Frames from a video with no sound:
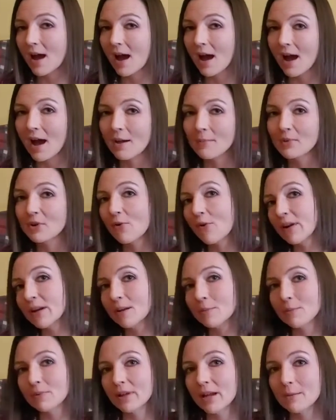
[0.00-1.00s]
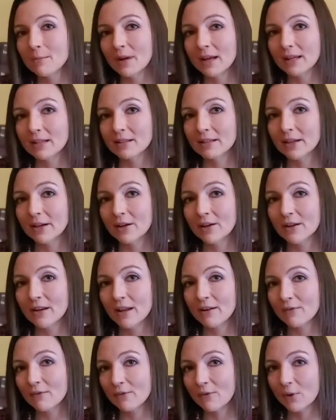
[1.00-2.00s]
I'm going to play my
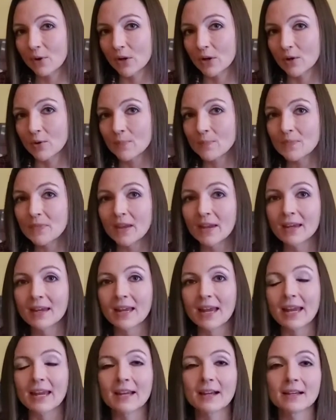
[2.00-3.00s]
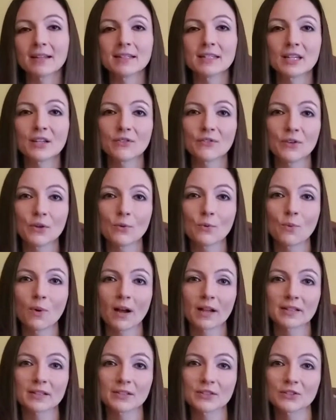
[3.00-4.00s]
clarinet for you. And if you
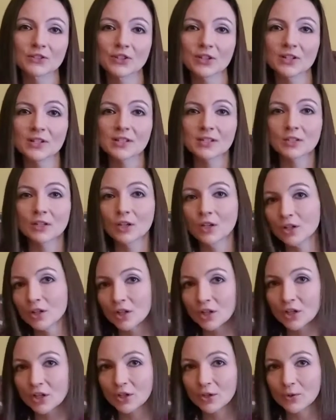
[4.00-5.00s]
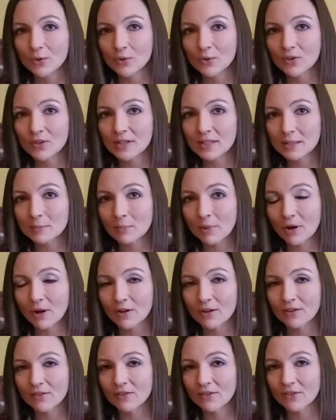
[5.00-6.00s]
want to just cue this
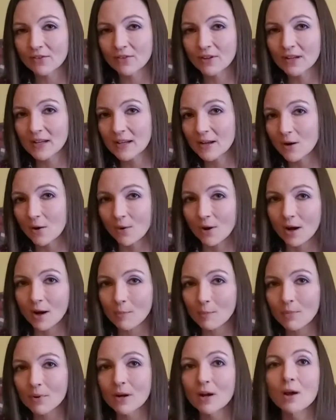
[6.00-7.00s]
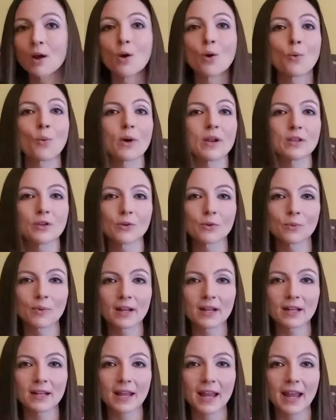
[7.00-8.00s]
part of the video up when you're
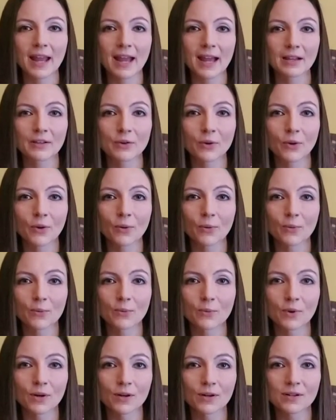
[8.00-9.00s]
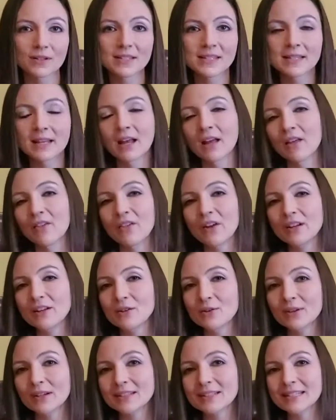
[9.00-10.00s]
ready to add your own words, then
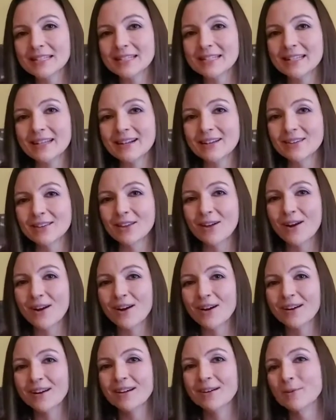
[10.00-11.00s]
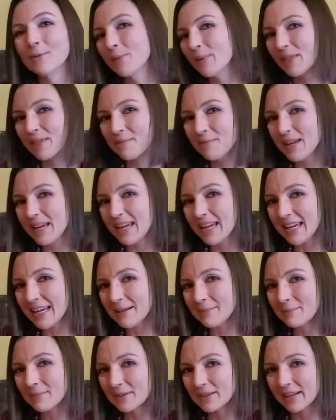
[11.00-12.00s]
you can sing along with
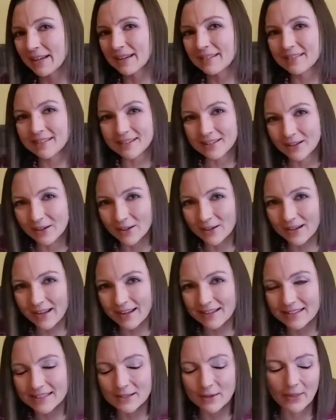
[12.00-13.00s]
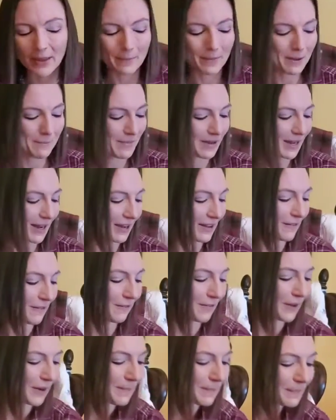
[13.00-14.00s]
me playing the clarinet. So that might be kind of
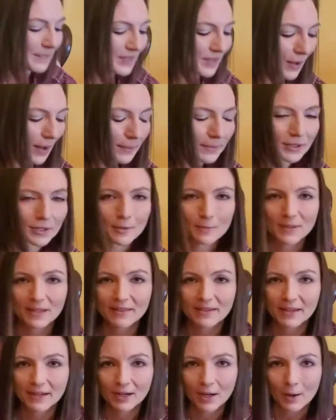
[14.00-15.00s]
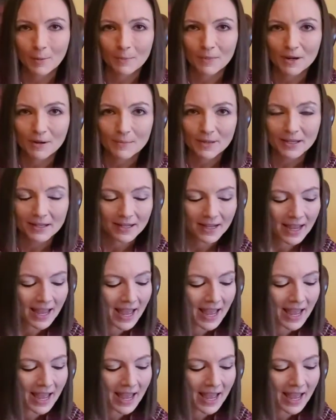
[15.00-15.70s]
fun. So I'm going to be the accompaniment